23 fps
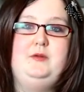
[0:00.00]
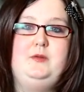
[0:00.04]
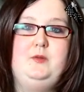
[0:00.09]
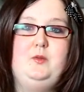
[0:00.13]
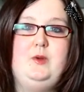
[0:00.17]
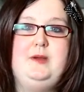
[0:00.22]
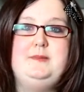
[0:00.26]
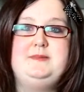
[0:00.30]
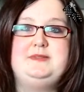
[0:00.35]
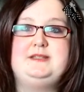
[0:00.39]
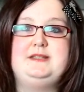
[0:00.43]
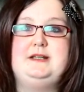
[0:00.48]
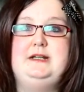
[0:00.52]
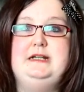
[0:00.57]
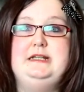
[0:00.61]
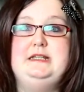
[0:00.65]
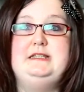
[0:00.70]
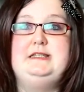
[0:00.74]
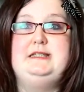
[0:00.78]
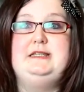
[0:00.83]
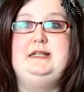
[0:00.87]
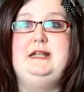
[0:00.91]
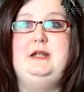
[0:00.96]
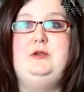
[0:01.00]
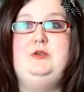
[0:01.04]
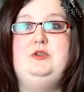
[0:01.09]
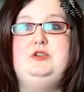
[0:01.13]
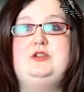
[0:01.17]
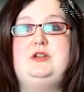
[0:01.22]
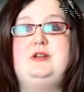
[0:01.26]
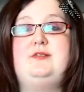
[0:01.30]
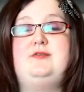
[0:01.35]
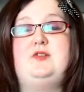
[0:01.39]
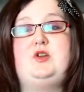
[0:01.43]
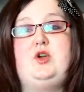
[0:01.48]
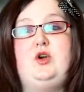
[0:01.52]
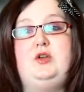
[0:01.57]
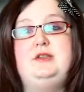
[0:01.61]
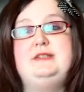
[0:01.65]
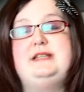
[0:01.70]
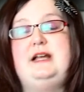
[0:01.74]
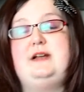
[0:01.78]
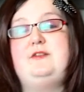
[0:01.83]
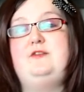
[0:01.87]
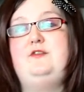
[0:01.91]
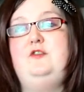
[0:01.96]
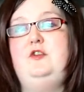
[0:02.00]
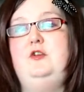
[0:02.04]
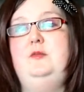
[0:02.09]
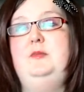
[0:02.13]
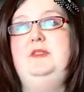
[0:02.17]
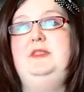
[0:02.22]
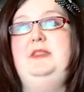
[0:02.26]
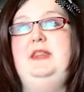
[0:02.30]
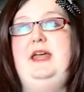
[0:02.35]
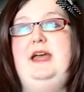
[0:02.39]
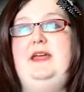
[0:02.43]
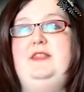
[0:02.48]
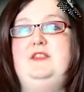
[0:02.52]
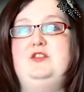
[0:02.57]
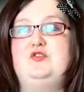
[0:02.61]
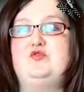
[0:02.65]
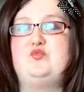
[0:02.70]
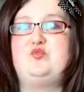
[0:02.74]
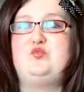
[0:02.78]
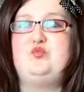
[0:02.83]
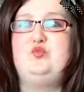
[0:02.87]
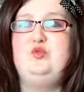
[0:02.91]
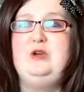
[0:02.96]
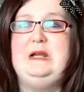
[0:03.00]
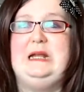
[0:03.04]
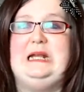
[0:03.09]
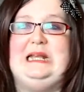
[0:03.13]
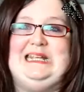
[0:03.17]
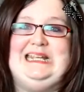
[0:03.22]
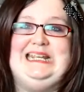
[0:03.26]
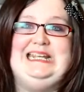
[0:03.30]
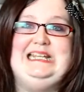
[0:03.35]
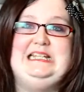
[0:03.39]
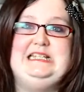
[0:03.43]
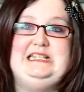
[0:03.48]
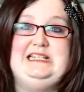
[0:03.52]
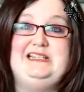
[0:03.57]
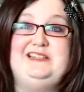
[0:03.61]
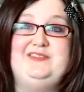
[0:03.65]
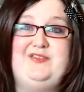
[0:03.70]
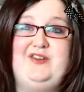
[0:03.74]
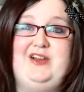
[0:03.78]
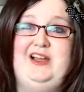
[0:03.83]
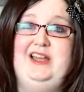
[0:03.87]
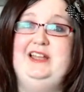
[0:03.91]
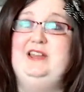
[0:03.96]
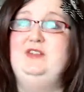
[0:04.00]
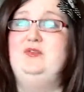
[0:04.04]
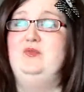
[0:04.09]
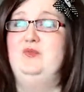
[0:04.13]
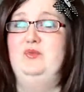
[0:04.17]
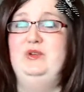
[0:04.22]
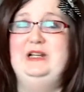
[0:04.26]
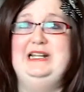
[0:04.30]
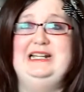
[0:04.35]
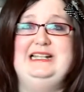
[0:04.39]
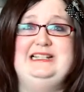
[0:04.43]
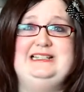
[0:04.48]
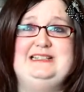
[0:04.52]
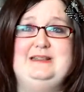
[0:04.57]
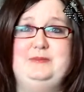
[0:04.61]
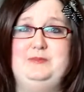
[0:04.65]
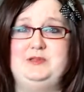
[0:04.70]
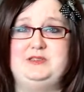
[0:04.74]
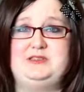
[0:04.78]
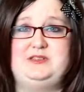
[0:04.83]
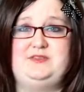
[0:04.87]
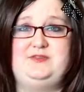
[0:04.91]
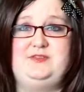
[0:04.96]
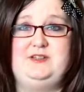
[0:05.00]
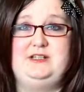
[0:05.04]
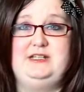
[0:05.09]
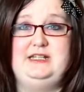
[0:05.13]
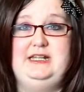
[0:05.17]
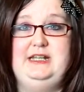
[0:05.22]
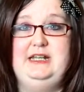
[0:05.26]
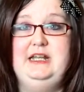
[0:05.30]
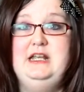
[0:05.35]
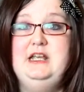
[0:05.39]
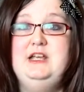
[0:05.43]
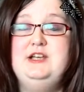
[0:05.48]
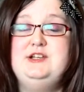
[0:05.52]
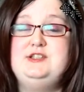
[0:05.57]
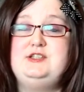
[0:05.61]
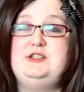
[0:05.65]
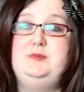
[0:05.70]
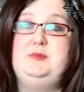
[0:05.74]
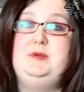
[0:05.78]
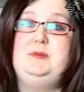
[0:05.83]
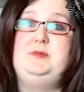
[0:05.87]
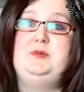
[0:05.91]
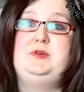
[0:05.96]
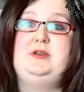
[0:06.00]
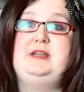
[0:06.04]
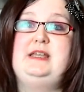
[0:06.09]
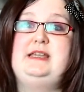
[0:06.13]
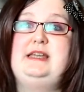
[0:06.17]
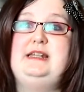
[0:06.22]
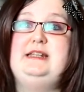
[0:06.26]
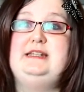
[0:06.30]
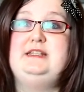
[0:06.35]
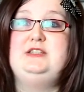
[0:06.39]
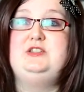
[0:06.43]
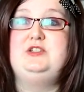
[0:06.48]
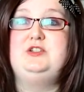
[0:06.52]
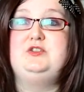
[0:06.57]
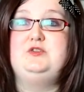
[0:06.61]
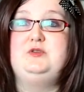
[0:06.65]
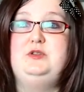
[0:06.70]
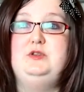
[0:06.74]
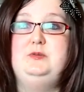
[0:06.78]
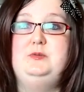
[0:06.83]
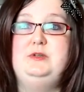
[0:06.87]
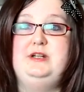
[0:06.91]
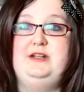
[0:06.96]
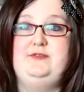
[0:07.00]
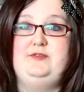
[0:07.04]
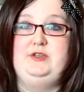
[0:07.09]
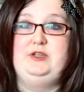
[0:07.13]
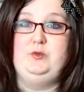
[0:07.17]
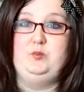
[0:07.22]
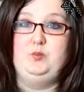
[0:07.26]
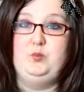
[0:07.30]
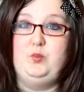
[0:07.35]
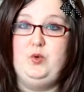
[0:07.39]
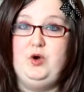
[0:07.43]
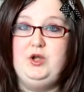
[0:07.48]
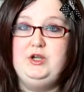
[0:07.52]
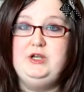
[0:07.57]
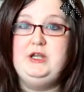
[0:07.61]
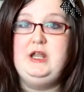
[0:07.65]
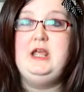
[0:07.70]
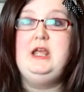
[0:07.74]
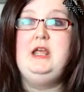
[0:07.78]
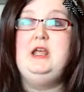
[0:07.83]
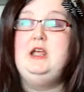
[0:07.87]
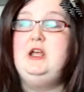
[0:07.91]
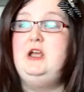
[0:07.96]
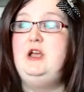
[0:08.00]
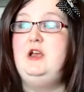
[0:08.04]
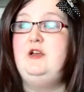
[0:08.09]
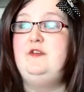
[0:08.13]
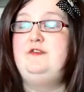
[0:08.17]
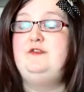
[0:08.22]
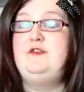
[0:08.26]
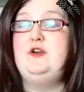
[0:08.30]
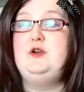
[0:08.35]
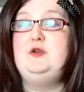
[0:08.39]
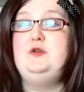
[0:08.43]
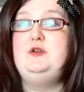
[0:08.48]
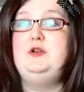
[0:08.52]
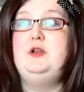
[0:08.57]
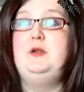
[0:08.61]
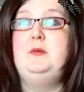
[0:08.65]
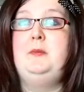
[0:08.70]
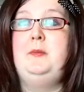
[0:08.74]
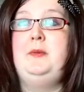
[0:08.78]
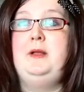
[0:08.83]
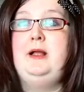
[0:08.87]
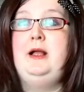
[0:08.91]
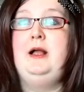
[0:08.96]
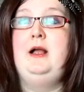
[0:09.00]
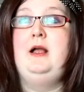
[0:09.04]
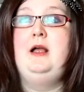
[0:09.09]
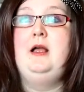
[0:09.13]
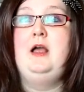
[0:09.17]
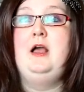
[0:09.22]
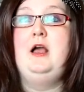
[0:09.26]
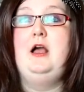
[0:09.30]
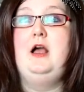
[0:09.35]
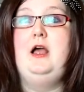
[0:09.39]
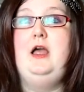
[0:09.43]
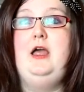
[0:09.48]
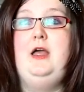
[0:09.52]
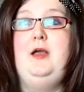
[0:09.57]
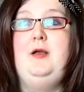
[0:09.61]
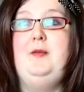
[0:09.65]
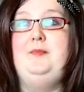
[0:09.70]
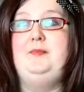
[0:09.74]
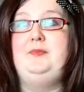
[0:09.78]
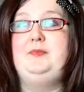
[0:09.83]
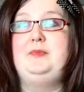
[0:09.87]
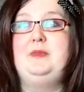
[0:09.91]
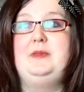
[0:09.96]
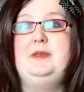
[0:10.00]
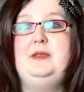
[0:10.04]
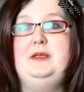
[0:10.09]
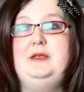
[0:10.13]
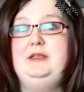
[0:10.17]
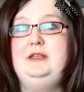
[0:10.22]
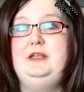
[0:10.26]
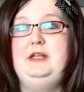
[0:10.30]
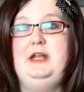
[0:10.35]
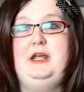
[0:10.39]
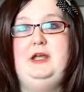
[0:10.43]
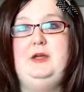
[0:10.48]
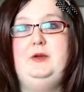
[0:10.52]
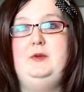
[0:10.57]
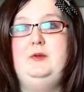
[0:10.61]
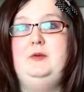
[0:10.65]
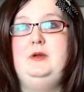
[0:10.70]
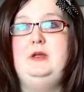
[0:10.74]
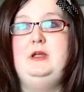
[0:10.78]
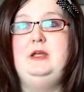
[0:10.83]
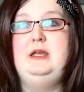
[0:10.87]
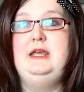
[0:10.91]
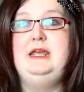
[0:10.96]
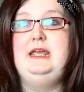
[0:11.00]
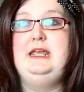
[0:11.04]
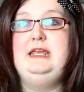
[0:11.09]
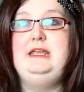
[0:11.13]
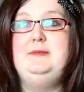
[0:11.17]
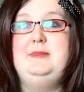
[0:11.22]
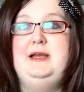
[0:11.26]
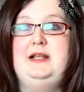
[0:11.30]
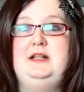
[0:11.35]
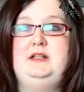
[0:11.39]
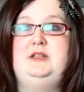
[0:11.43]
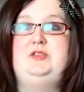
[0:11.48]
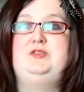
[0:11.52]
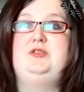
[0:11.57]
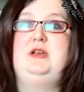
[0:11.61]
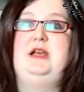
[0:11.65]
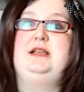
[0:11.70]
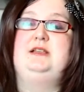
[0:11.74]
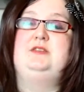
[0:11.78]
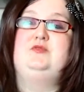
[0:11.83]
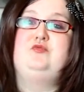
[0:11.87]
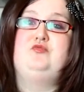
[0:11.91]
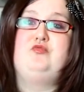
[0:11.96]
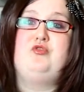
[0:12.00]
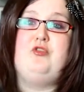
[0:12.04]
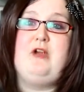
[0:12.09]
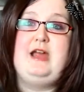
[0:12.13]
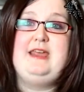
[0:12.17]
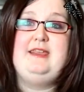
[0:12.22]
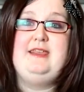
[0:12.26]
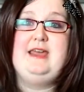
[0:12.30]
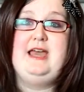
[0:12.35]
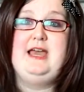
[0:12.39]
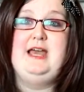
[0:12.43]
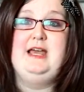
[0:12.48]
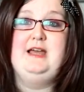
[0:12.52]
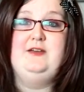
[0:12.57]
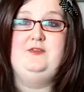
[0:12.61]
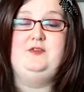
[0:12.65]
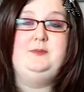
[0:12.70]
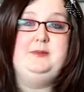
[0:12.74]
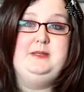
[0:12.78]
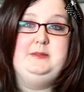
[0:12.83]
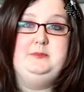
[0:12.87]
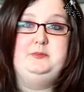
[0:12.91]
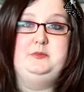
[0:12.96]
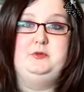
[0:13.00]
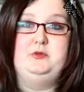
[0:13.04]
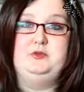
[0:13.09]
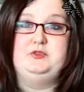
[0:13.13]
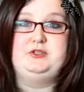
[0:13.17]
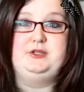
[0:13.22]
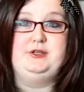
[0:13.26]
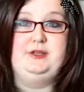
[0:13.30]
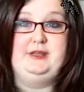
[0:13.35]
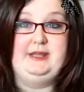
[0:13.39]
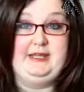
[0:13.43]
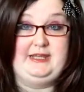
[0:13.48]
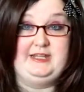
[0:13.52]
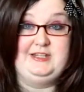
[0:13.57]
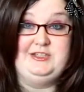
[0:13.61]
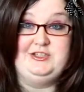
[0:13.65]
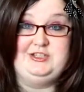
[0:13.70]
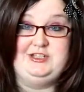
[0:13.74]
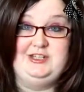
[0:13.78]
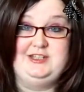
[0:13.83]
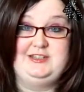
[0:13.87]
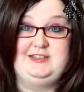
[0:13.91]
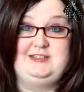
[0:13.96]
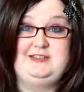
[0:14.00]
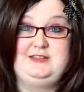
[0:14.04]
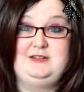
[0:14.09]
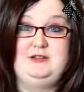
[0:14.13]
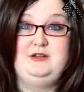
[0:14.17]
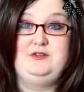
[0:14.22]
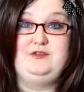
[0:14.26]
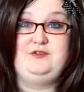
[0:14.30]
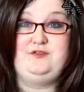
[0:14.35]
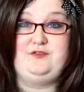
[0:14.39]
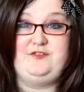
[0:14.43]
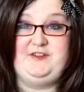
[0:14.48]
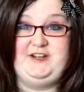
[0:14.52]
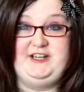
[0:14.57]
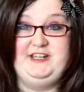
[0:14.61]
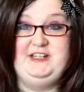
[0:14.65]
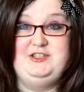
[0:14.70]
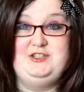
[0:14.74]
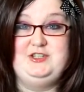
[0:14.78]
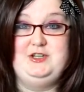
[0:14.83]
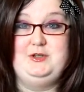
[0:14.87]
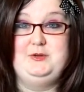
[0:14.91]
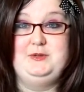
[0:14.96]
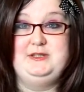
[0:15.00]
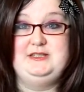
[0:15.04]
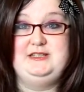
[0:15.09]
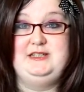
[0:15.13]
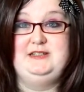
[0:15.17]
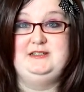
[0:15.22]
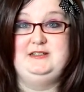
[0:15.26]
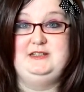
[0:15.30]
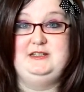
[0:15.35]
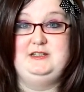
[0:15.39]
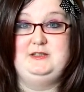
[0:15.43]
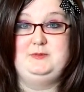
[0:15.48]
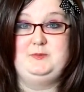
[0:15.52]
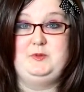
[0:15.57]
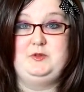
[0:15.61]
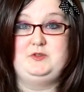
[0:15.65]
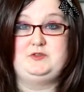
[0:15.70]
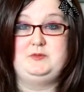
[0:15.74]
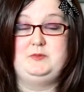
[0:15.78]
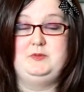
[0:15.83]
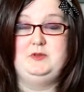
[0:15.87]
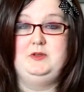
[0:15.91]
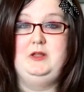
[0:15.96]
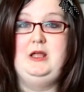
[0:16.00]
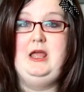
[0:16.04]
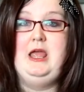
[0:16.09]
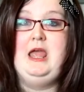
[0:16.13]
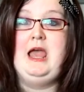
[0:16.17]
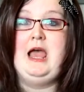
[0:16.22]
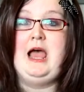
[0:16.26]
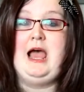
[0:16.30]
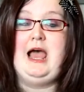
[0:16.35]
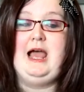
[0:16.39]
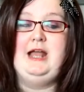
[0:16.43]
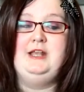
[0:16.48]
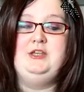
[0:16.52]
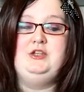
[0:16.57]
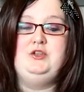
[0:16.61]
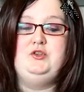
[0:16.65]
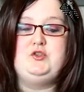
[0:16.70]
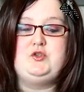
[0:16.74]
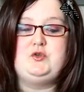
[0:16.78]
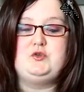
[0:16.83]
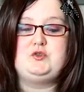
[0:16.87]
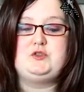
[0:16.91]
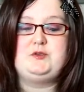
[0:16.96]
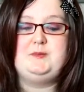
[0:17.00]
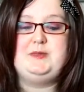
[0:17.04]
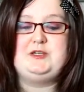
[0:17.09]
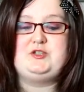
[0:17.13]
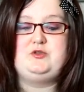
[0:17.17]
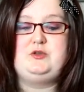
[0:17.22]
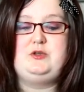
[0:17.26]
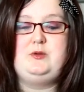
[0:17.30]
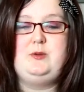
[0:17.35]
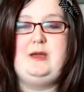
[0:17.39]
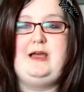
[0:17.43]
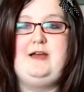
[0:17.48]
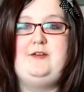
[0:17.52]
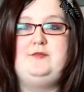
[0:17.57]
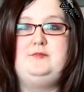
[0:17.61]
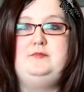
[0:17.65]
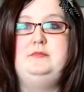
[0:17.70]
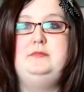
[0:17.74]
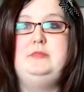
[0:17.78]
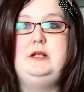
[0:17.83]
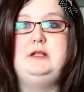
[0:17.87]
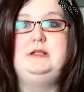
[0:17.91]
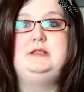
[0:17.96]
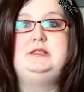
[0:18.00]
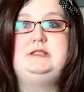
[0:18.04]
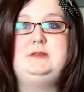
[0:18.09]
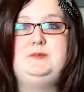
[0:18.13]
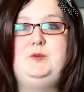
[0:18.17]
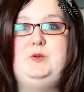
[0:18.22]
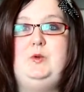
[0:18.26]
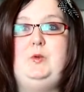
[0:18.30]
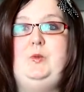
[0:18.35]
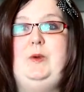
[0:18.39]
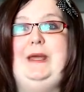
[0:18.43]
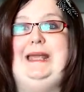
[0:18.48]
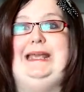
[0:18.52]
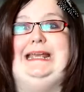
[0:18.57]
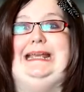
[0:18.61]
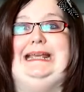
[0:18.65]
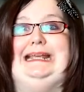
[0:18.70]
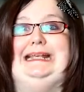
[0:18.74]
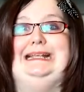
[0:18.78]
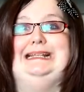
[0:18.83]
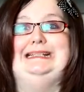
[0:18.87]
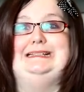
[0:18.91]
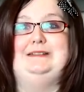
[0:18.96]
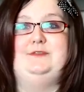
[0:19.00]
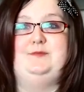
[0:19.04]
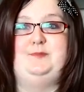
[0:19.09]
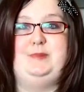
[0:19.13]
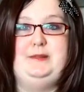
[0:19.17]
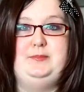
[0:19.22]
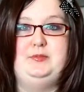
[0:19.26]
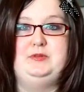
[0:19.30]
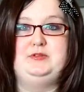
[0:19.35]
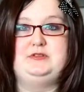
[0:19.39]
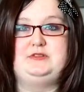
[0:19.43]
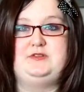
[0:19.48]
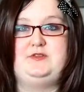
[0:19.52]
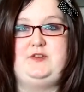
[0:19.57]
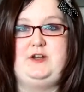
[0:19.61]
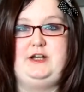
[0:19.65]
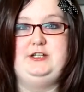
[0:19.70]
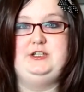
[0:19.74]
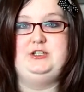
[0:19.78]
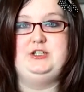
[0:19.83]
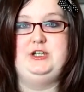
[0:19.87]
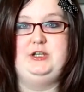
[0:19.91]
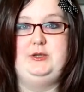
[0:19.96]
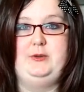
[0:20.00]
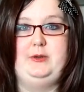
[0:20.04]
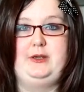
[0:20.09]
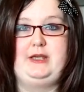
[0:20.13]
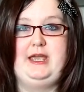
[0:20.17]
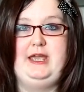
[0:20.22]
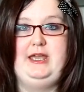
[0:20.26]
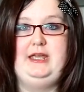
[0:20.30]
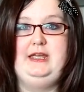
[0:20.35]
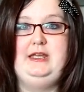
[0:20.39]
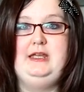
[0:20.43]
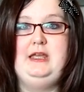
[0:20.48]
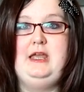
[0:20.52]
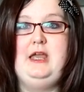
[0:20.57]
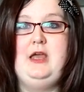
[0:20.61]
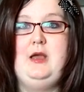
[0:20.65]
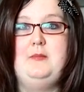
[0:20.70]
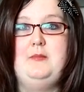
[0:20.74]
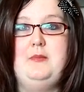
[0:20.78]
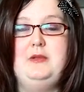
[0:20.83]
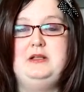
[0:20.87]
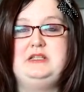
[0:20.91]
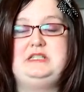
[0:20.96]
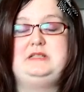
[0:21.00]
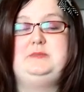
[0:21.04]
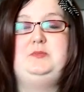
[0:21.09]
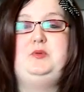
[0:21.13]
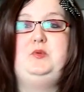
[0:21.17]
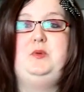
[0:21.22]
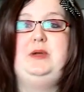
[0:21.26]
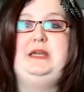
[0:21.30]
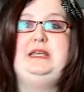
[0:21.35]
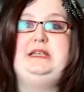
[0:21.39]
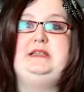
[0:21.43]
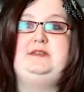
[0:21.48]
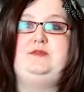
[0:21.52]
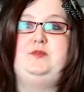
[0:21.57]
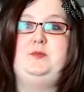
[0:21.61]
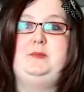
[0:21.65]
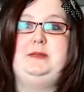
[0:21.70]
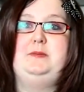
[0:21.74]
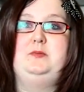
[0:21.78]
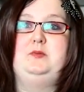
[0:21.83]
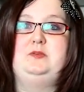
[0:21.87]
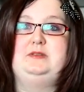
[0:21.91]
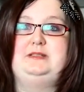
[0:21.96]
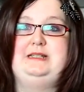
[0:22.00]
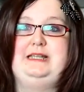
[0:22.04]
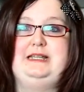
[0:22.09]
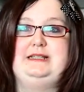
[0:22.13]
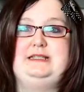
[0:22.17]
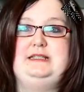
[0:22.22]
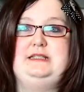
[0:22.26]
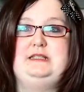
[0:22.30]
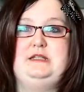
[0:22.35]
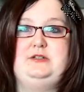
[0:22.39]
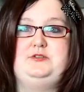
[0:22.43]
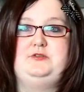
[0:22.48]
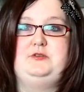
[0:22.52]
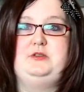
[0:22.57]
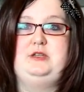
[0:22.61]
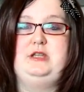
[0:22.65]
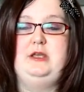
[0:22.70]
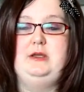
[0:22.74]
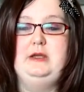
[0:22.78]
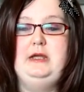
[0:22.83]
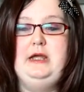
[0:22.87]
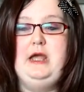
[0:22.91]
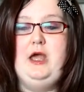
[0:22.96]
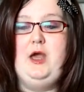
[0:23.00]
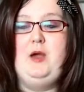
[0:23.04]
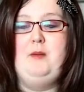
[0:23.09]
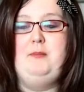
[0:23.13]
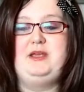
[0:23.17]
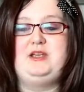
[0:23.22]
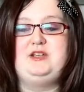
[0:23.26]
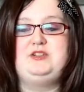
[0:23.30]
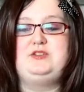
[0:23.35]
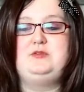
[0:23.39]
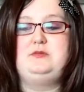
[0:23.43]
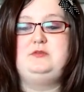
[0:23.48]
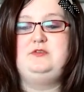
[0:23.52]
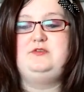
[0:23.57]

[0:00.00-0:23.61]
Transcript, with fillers: websites, you know, you should have a contact form on there that's really easy to find, really simple to fill in, so people can get in touch with you whenever you want phone number, um, you know, email address right there for people so they can just find you as easily as possible and you should also make sure you have multiple ways of people to find you okay multiple ways for people to get in touch with you because you will